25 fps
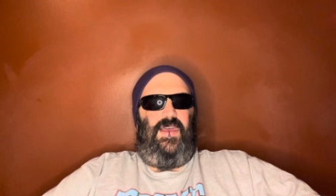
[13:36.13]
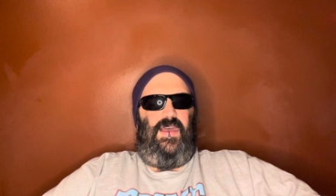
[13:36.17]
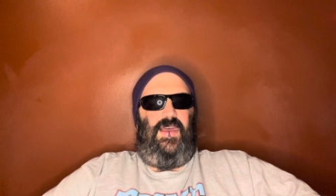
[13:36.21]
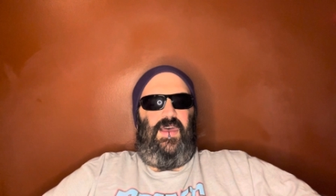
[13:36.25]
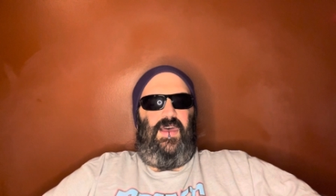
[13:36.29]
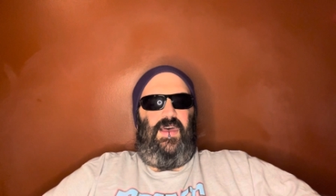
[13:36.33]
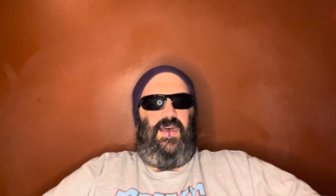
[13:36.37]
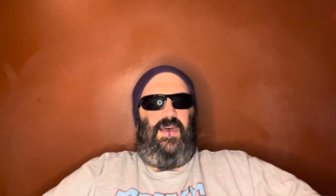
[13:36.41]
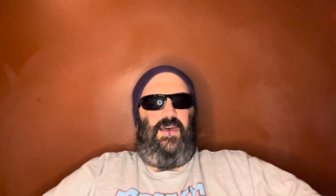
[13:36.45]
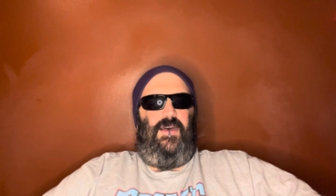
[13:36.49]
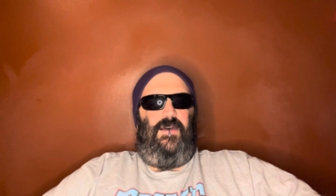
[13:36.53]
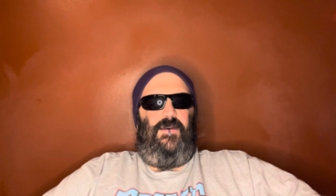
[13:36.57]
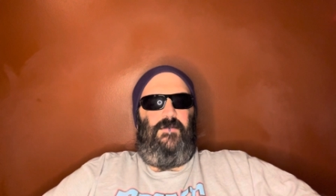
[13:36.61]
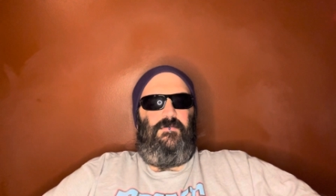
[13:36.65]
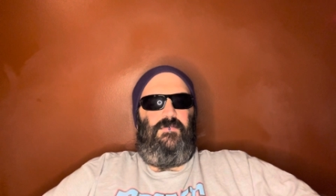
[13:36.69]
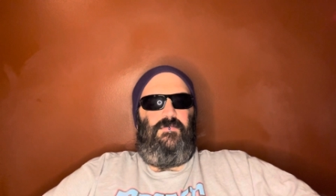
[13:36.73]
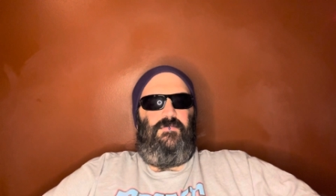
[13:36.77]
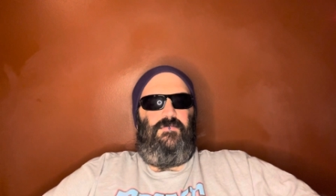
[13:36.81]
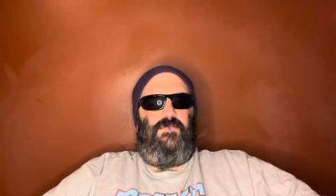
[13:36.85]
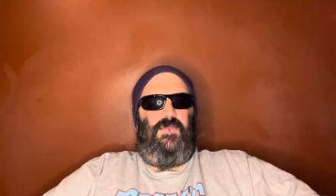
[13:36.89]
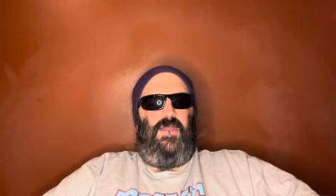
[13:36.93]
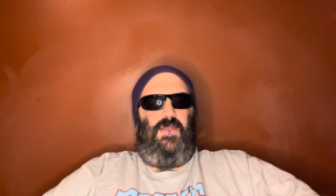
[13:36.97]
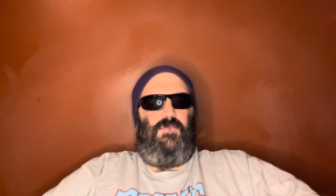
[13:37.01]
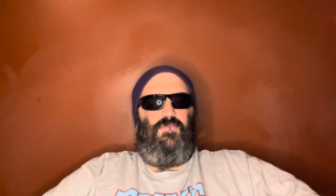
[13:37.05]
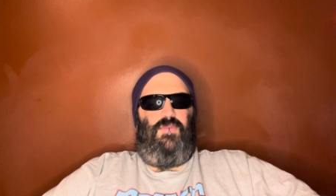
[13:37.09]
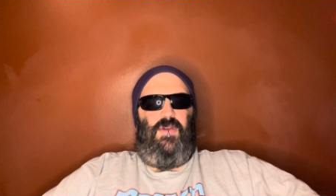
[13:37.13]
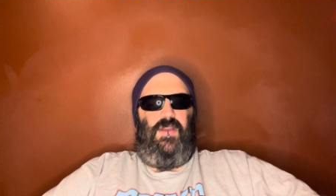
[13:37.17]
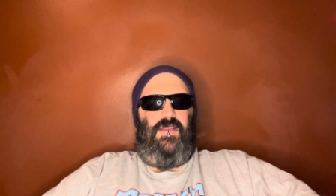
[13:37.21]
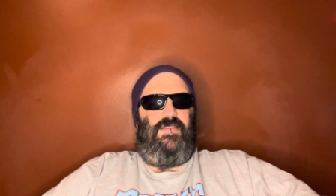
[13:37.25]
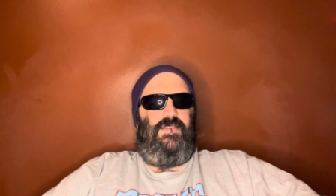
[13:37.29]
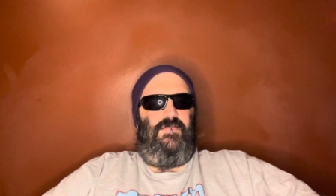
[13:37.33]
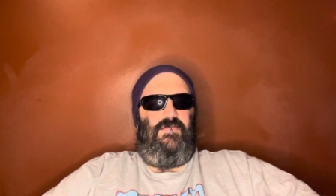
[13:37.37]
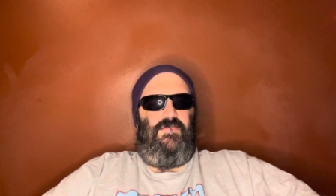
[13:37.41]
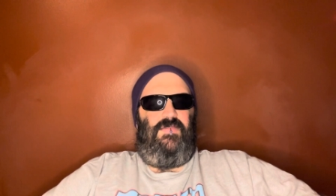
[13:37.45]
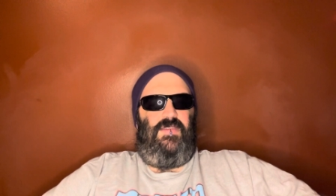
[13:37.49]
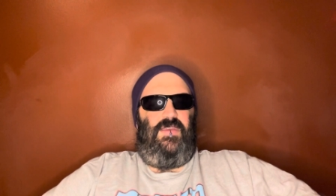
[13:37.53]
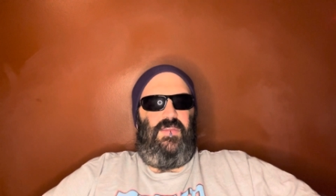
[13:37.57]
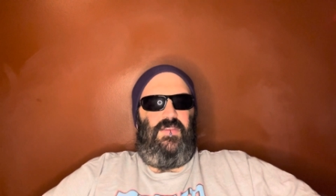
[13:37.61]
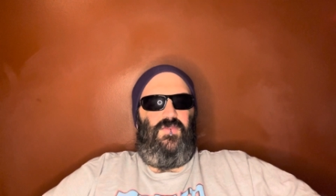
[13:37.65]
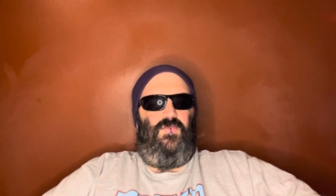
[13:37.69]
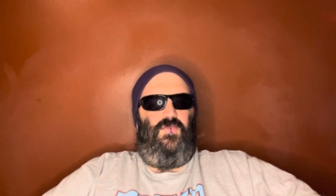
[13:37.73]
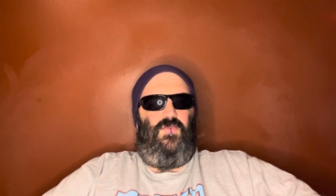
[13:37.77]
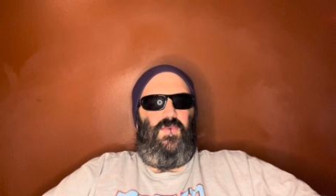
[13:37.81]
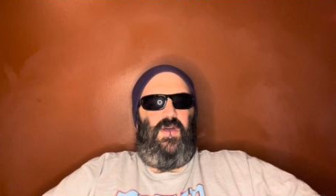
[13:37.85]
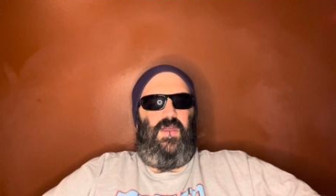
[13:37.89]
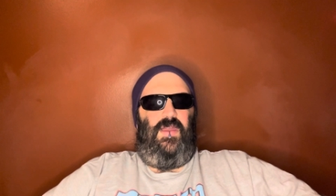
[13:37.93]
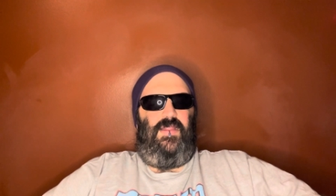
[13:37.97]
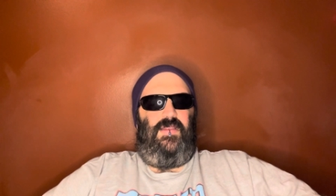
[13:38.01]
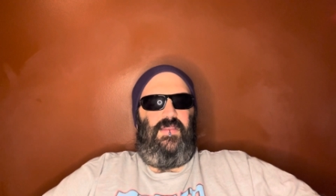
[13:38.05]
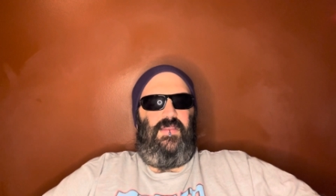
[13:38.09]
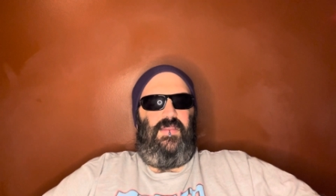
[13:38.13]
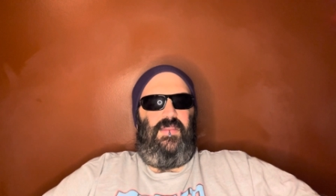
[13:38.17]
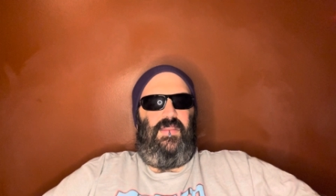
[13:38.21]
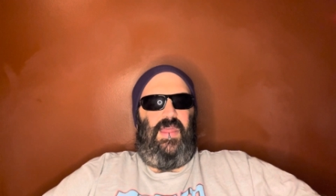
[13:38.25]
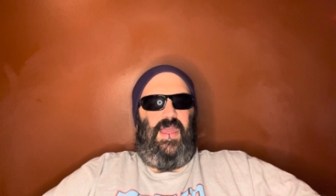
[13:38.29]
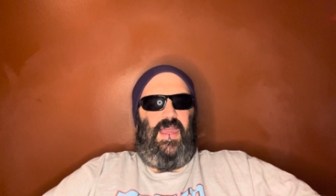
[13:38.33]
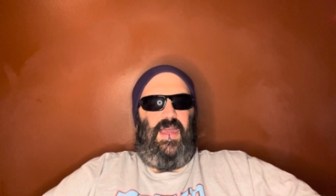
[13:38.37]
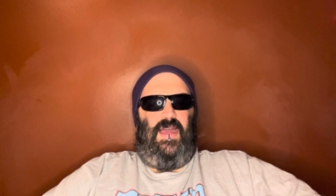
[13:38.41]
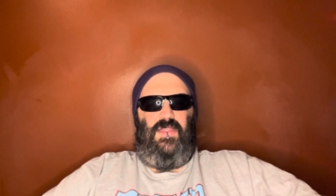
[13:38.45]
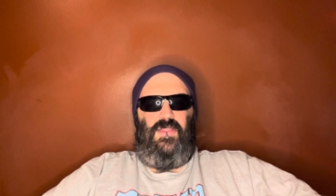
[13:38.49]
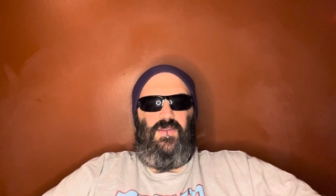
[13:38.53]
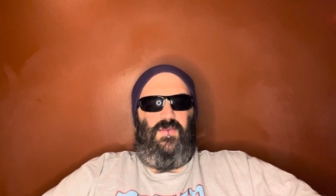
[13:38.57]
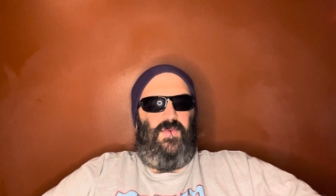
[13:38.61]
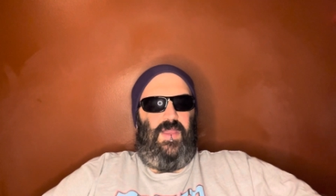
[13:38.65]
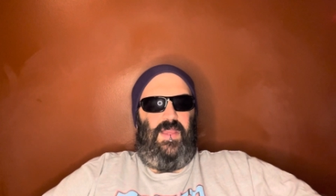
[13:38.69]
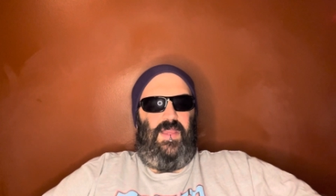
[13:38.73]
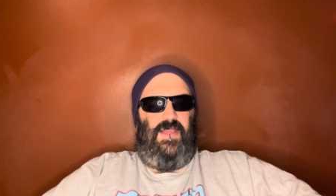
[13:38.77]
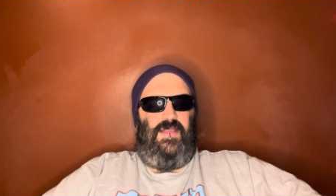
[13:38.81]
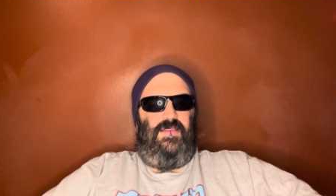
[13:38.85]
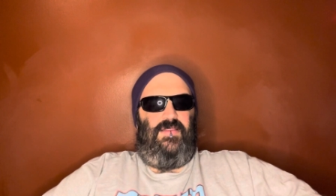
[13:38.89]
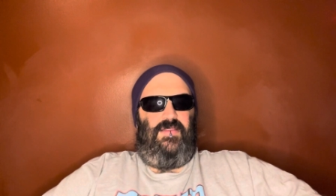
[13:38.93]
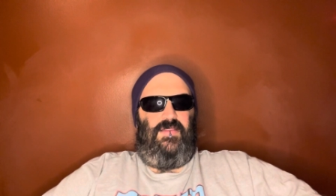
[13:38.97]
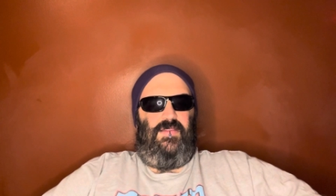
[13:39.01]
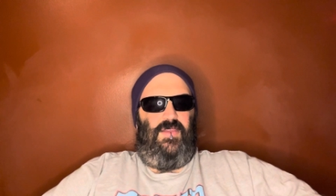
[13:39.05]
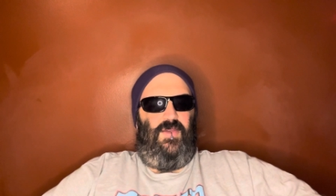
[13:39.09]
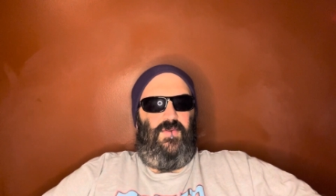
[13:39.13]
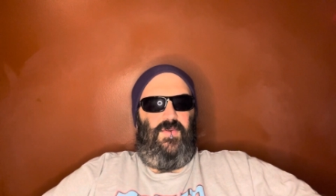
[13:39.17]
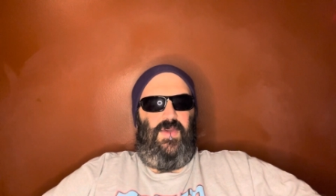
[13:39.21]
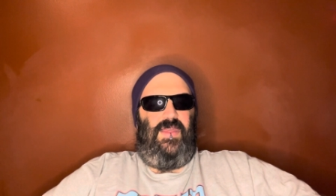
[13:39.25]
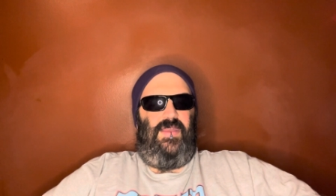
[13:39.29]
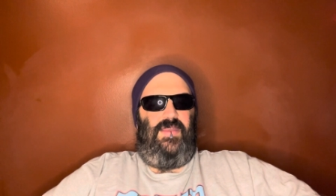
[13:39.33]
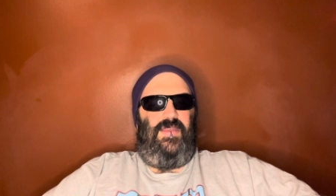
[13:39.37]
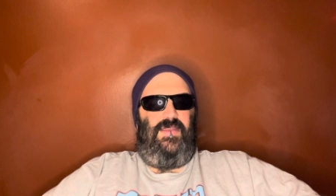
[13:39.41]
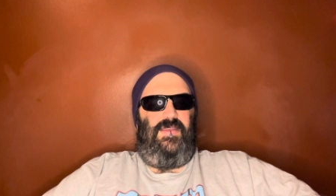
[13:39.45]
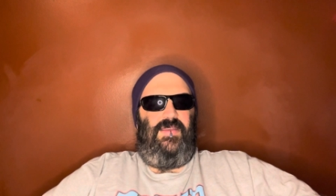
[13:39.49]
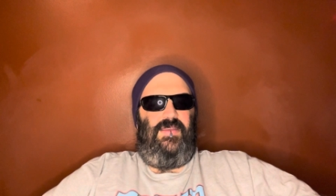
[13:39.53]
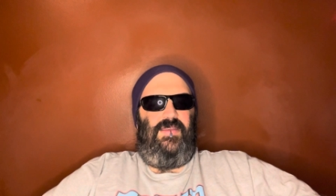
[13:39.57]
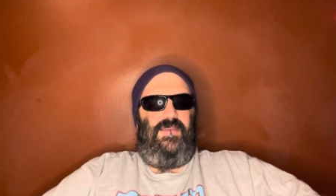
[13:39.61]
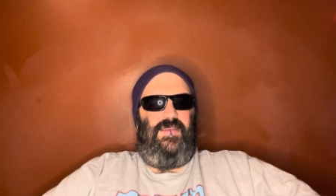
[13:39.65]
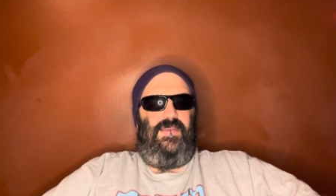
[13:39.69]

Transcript: um, impressive than what Hathaway's doing.